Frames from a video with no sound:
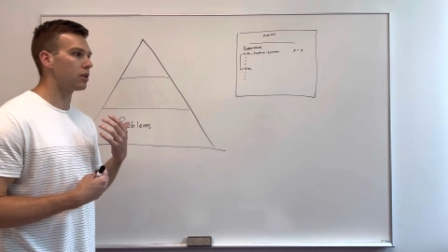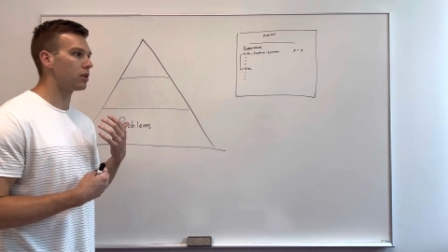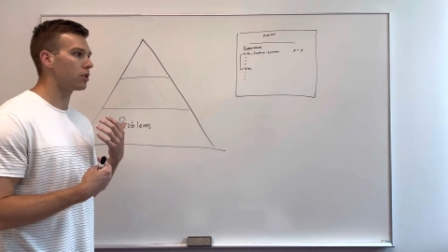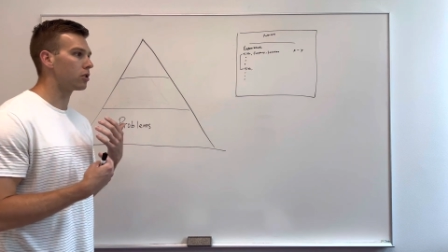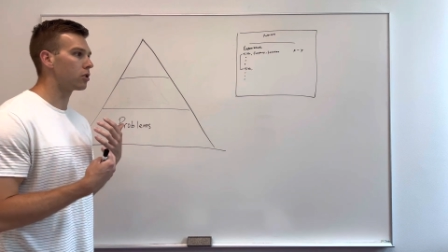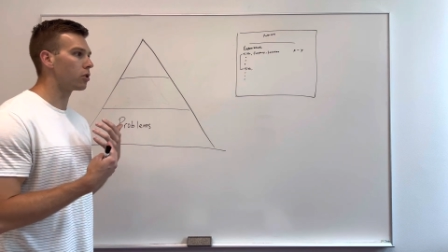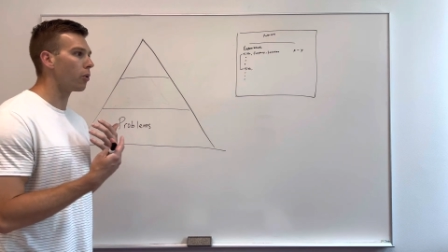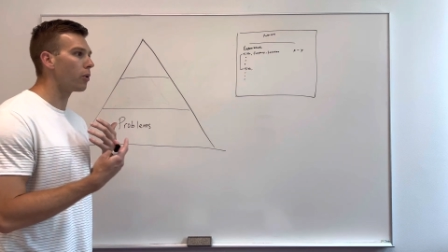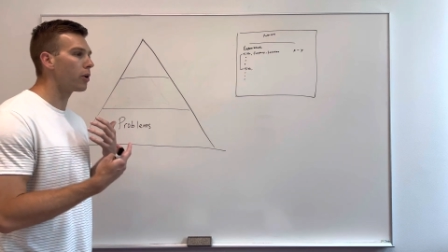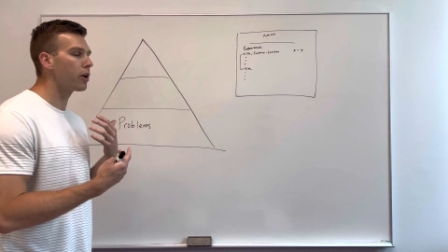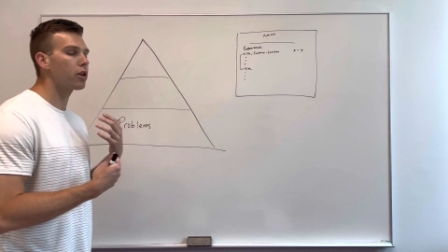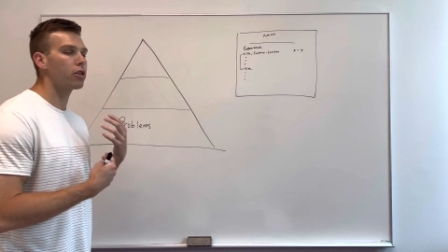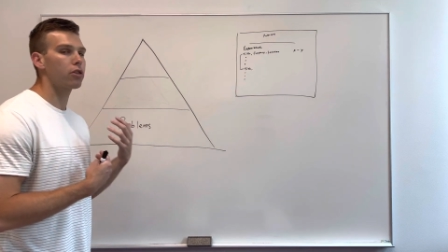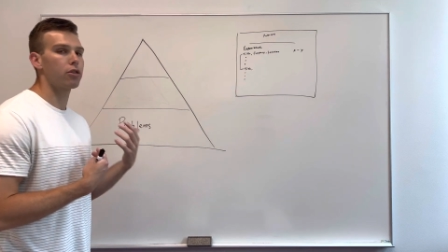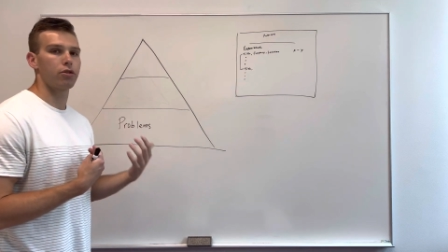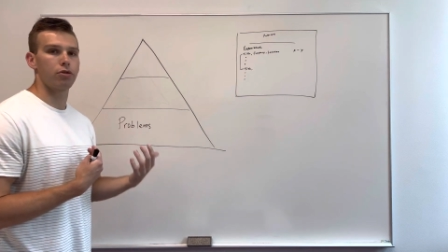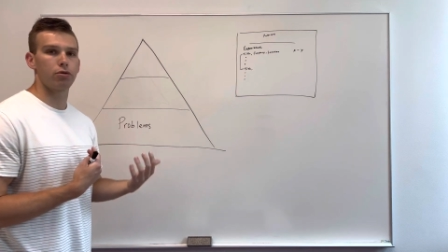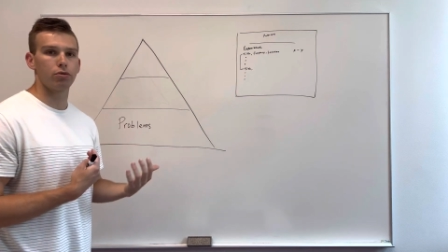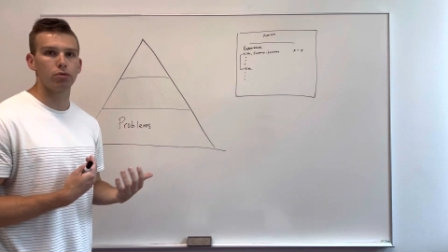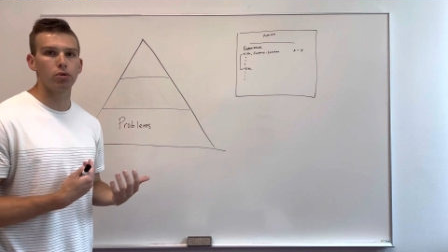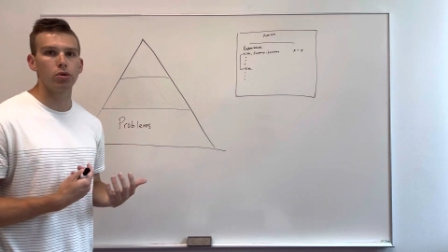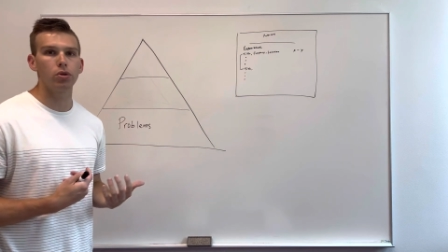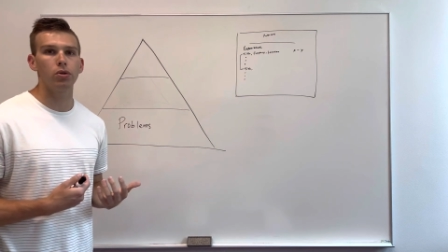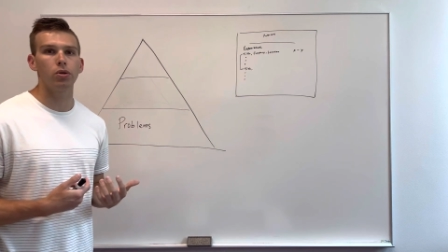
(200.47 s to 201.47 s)
going
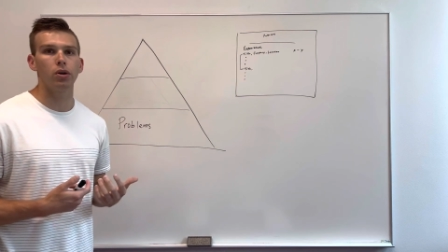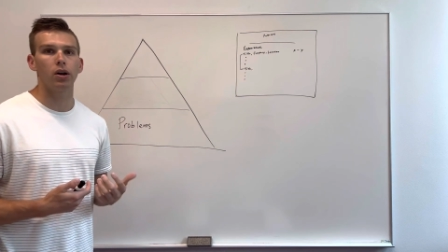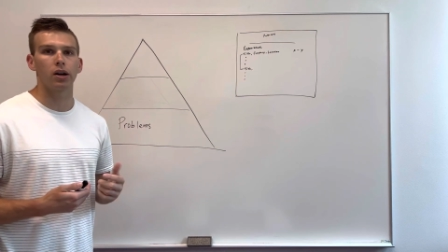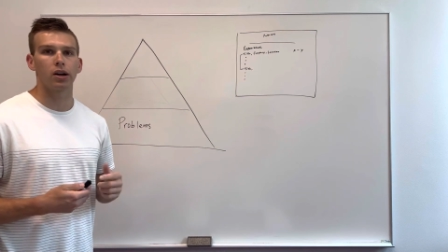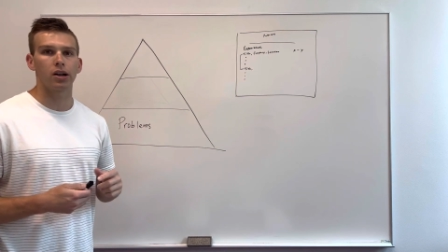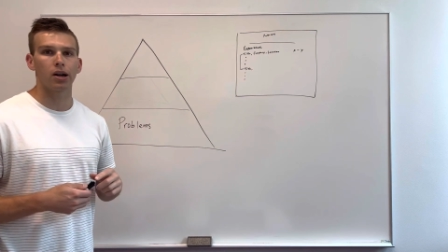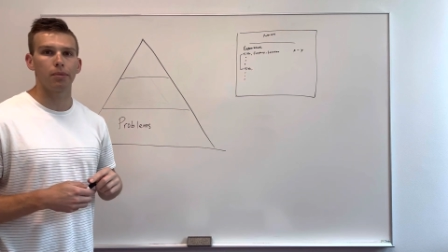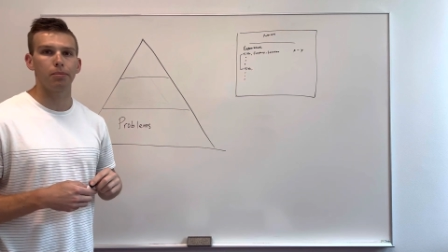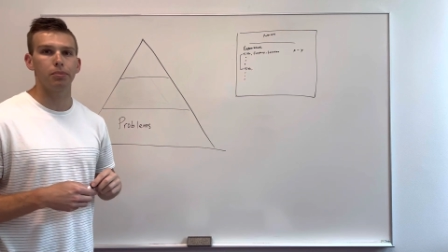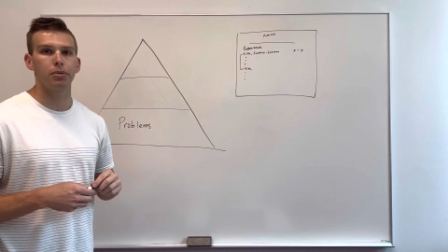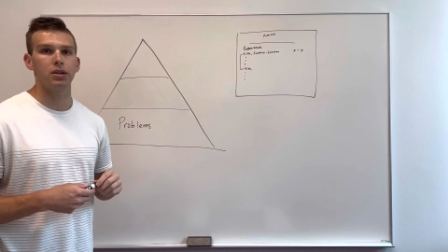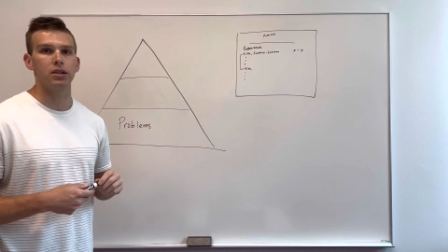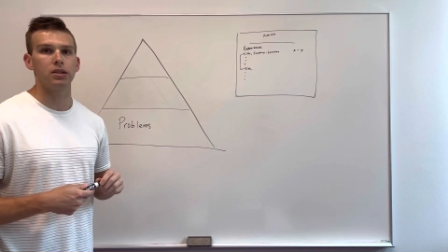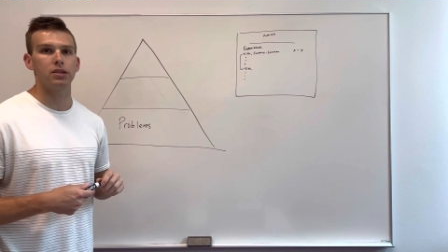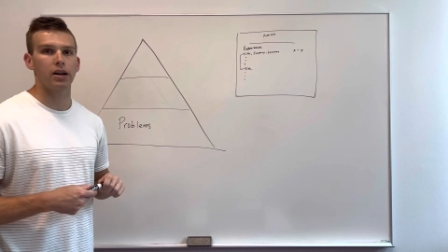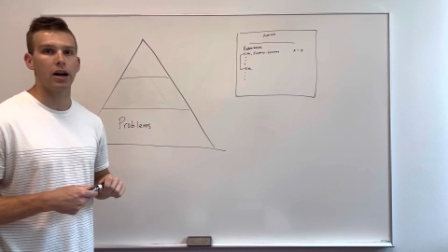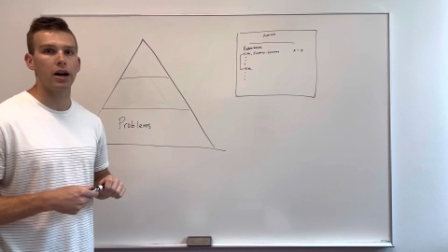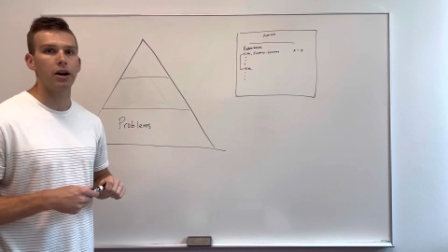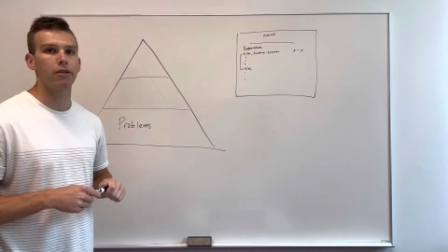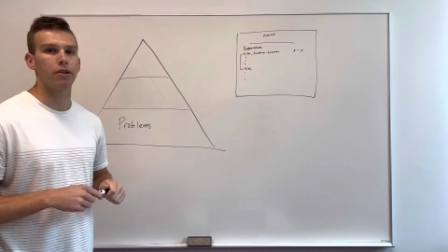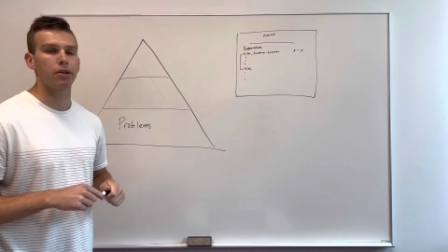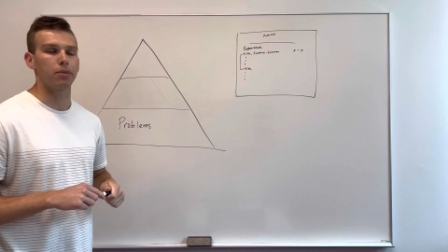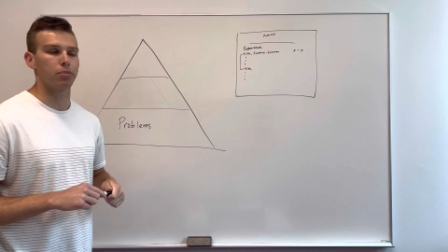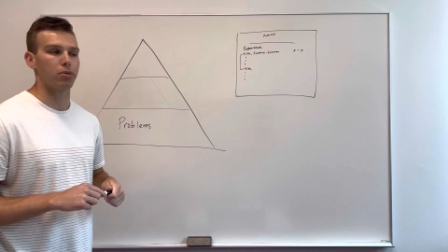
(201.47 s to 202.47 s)
through a company's
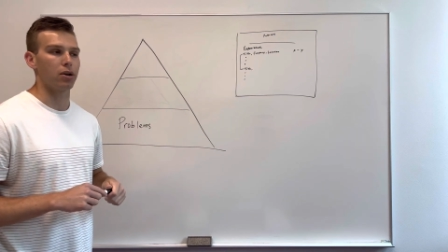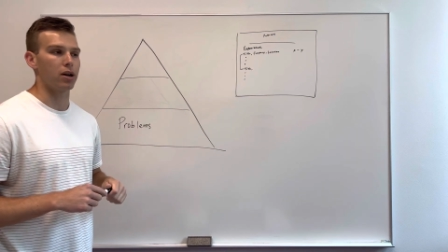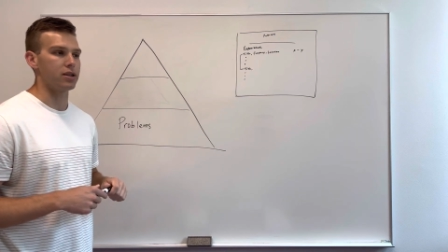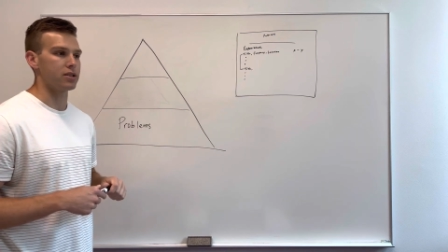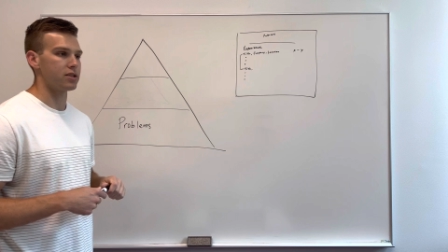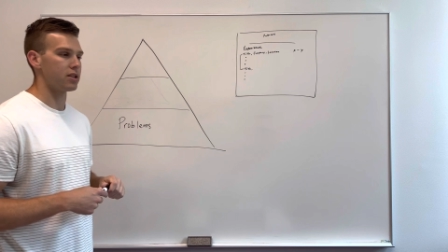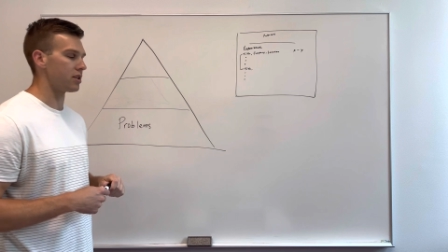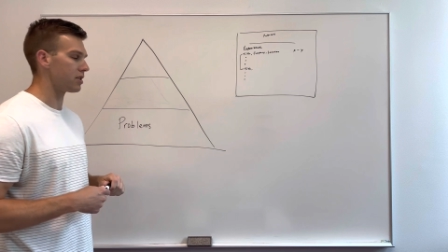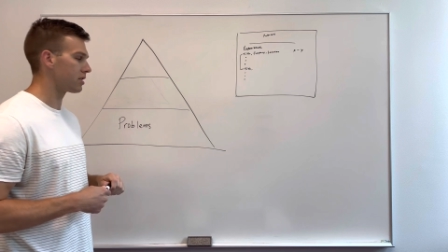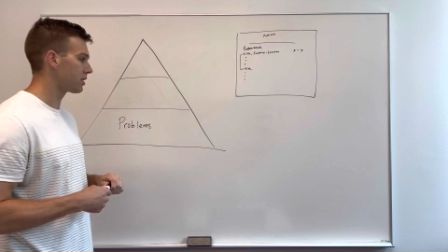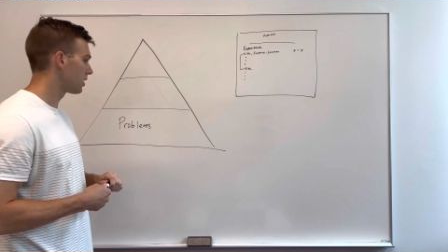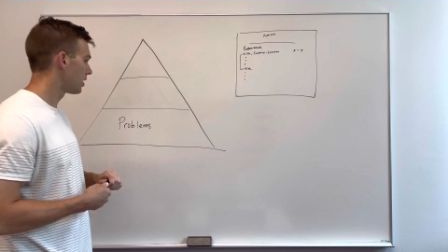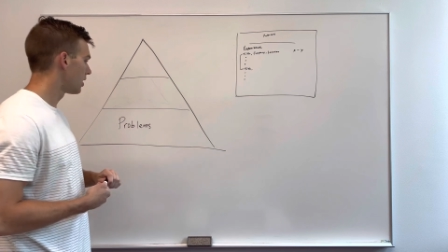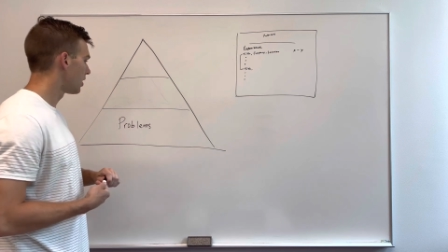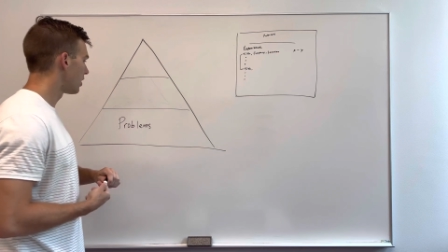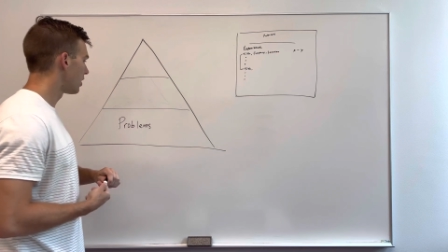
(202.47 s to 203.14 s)
hiring process,